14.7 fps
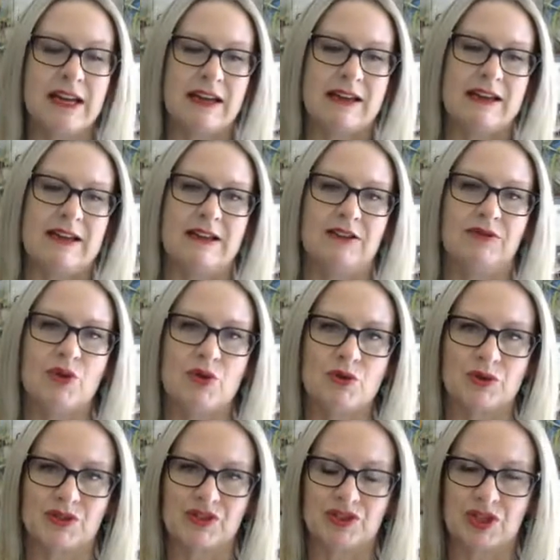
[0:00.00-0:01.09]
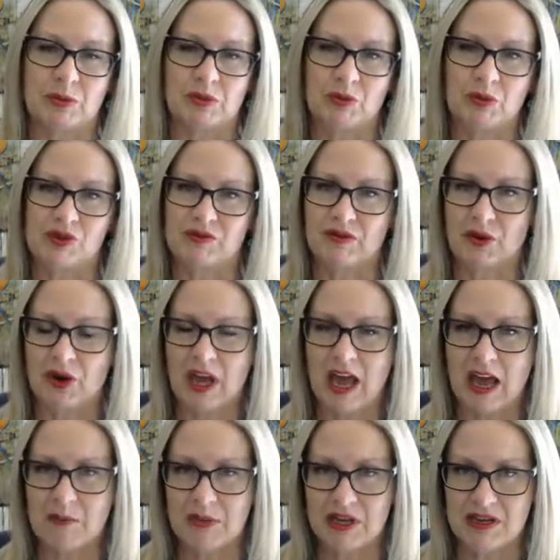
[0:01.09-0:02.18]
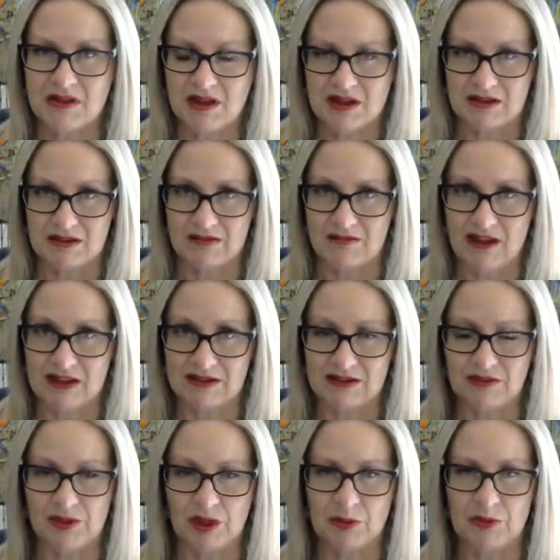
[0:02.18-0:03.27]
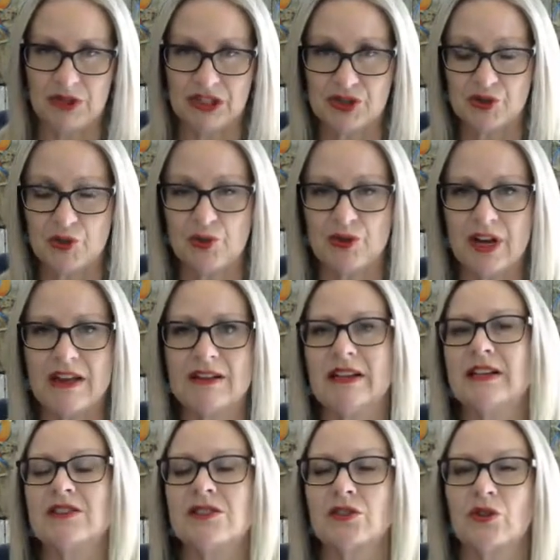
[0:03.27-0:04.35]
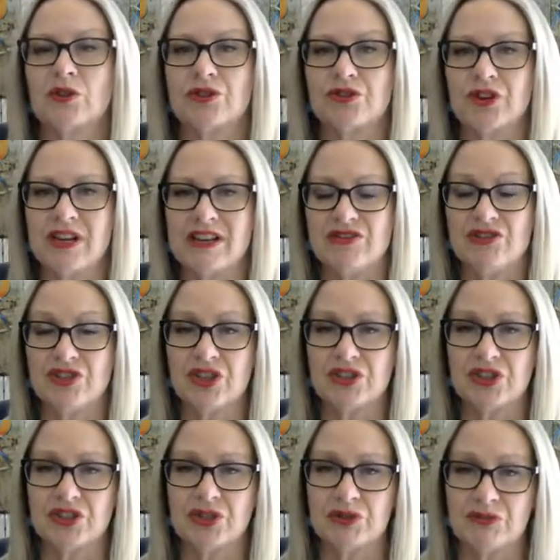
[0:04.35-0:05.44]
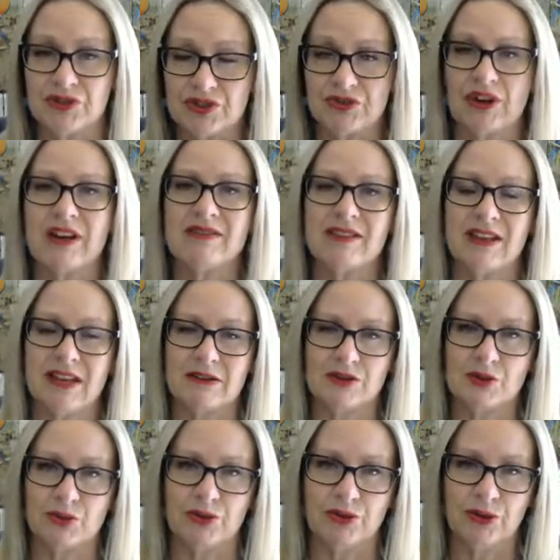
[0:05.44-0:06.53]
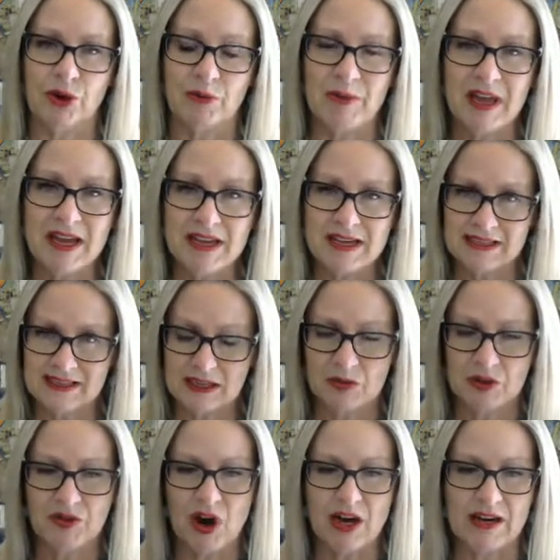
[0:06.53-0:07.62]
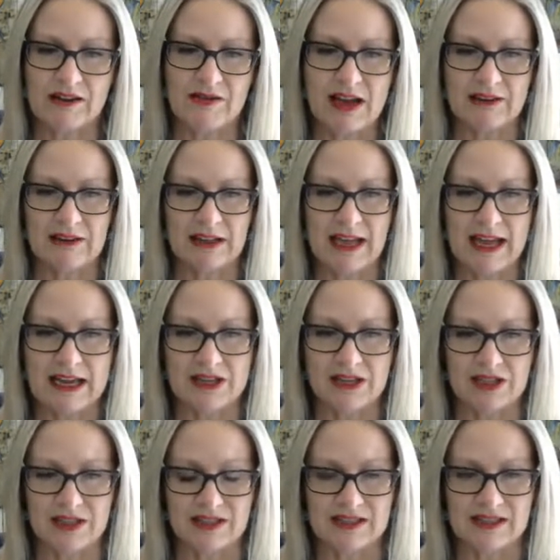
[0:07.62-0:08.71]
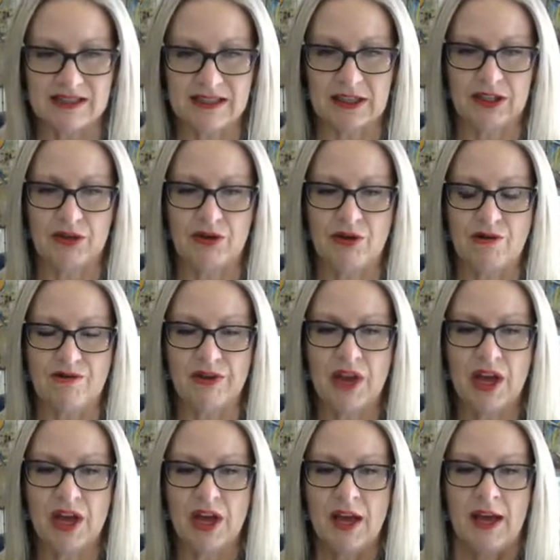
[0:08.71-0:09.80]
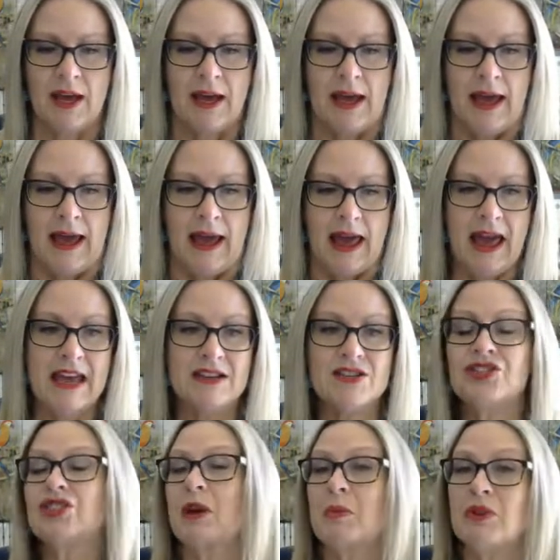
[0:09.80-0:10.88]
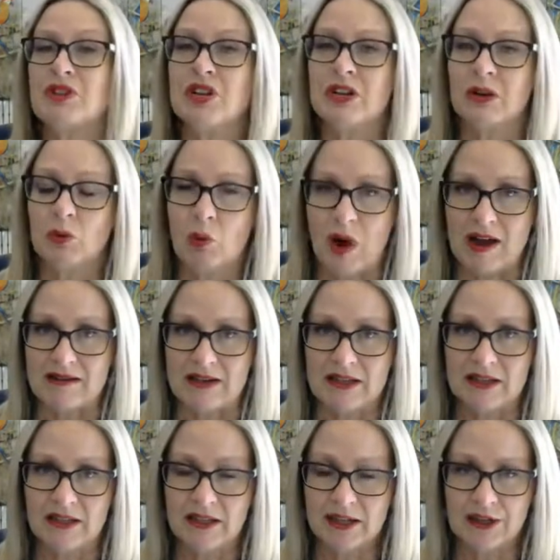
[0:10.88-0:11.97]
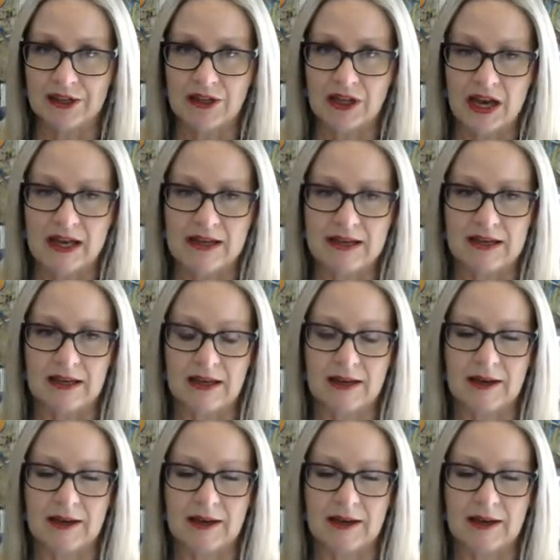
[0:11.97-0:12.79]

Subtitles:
Of course, Shepherd wasn't very happy at that development, sought an interlocutory injunction to restrain the council from subdividing that land and selling it off. And Shepherd won, okay.